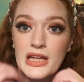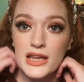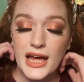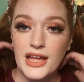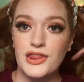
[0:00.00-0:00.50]

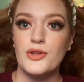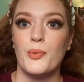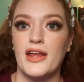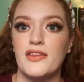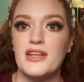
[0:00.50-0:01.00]
like the
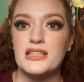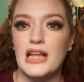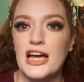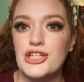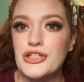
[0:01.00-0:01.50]
way that these
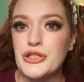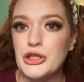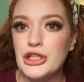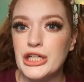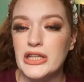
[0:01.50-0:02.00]
lashes
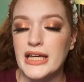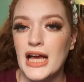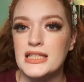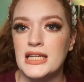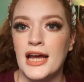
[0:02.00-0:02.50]
look like
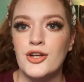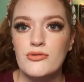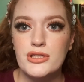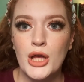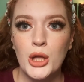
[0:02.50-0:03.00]
as an end
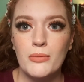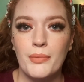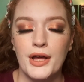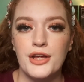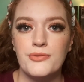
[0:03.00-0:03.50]
result, but